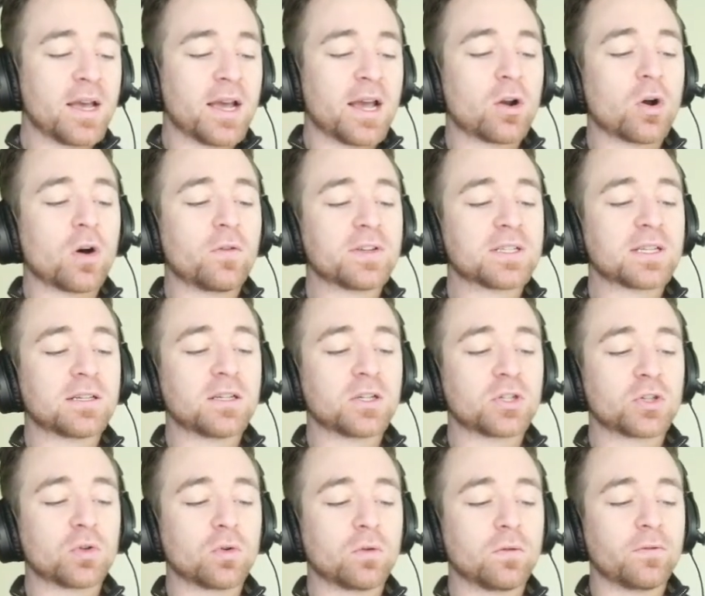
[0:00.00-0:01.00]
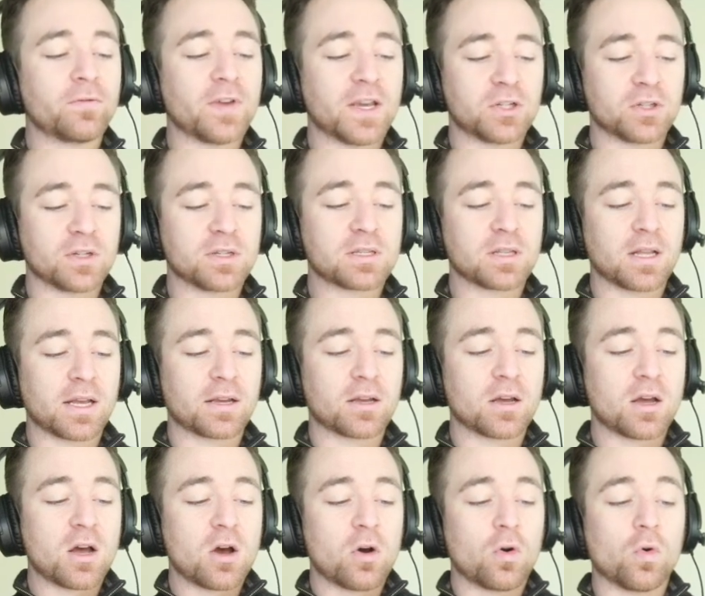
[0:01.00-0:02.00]
It offers additional features
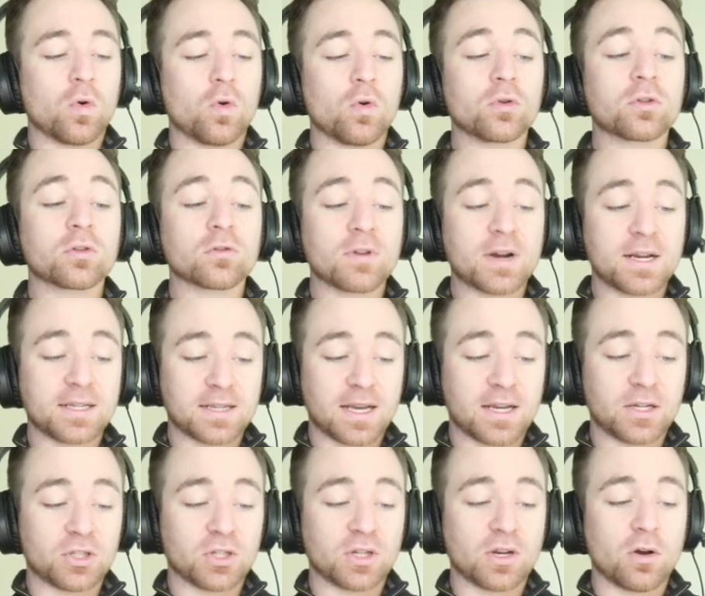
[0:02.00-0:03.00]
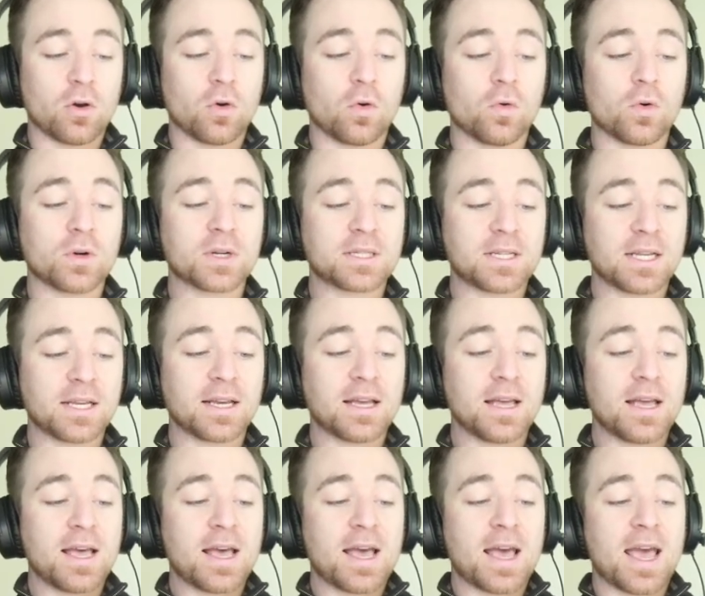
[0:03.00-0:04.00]
like authorization,
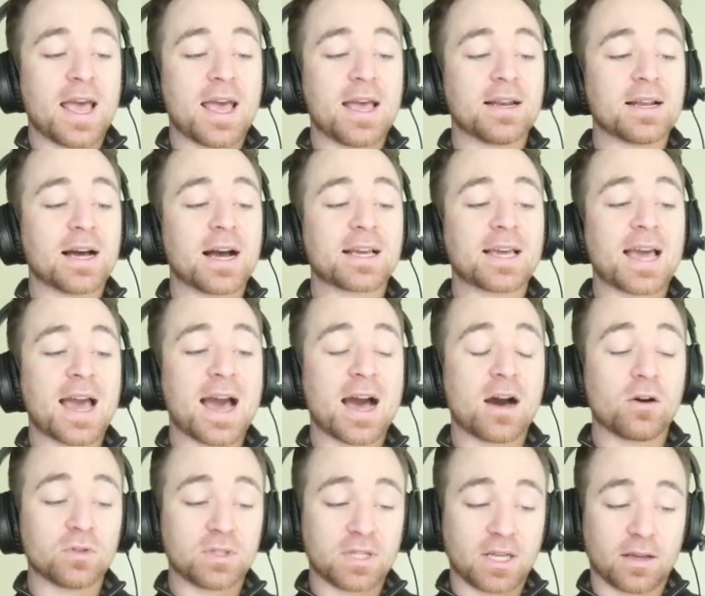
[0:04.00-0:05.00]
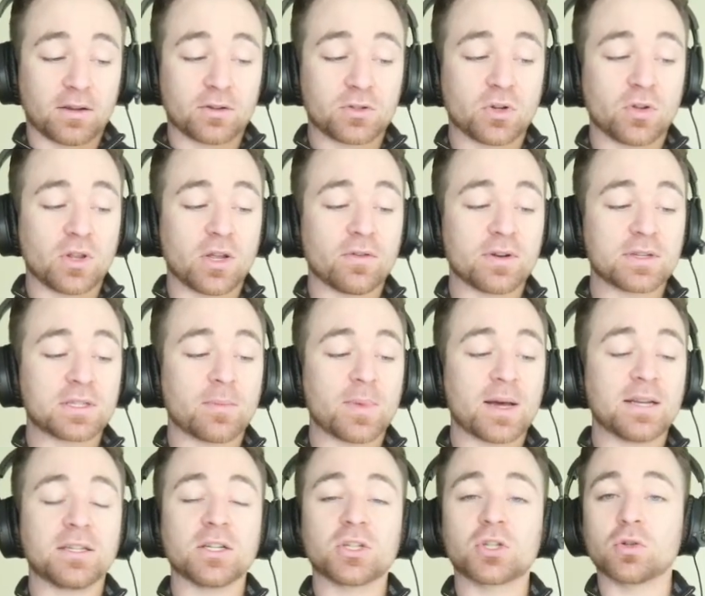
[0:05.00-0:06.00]
auditing, and accounting. So there are some
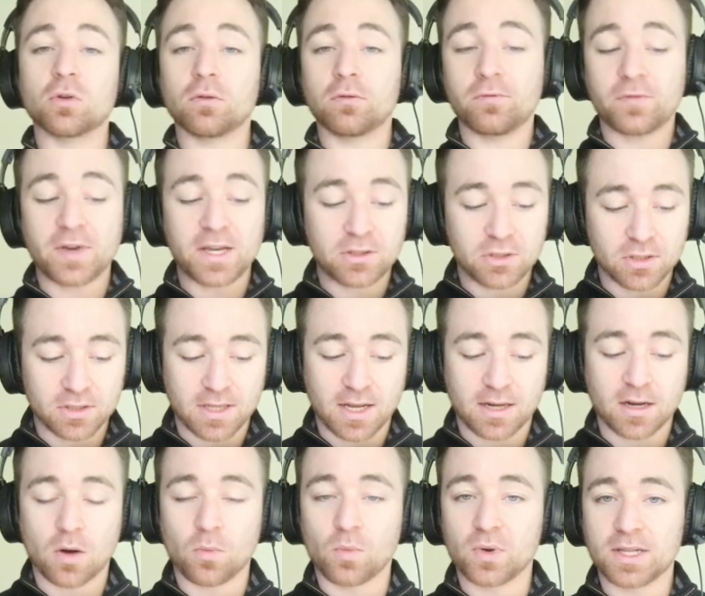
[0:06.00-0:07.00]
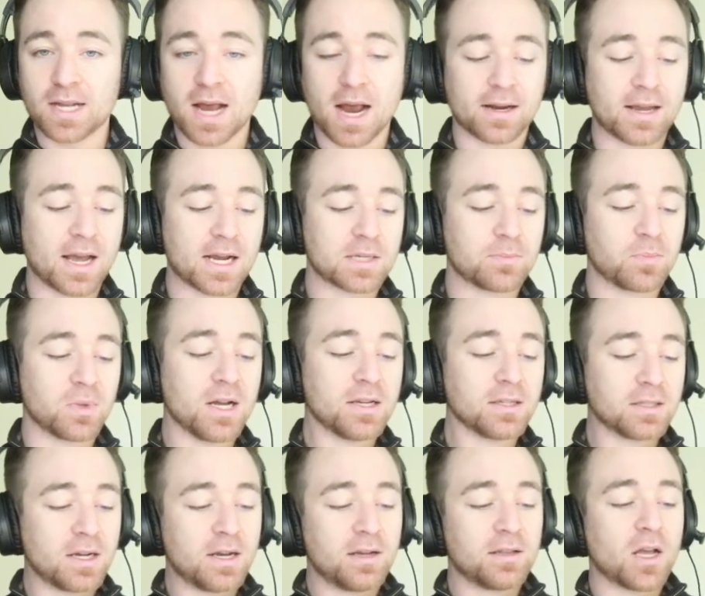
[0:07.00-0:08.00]
additional features that come with TACACS
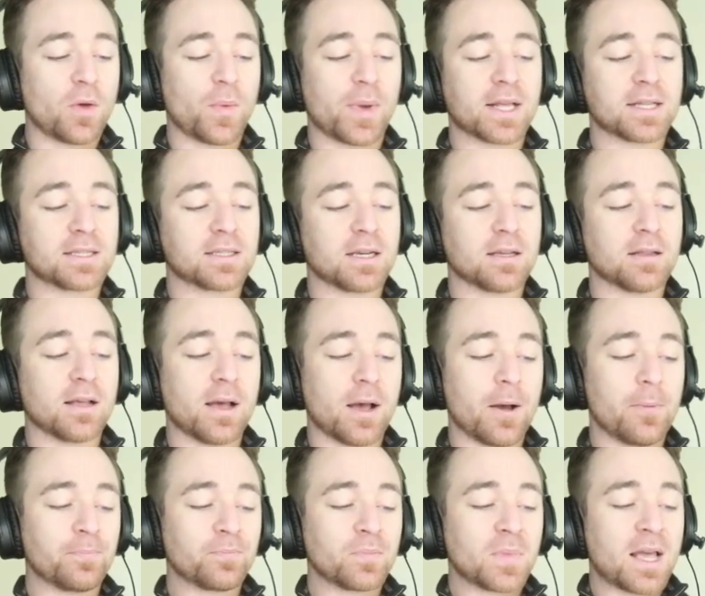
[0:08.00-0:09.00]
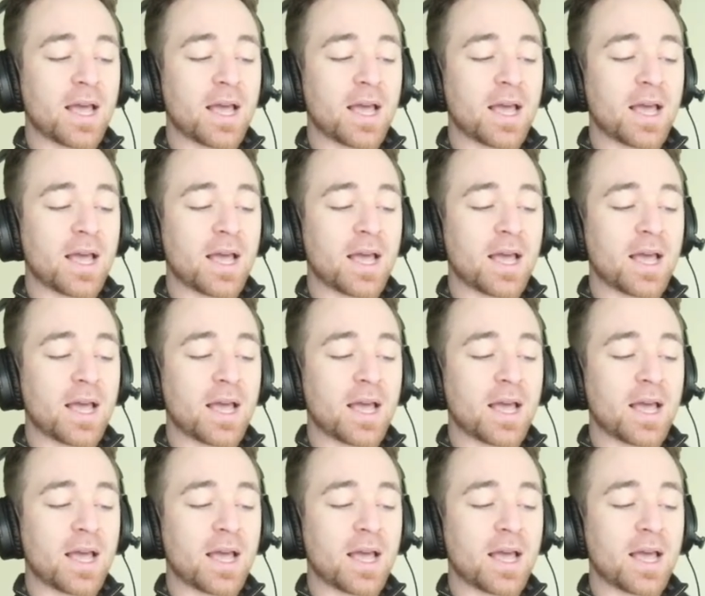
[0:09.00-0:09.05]
Plus that we can see there.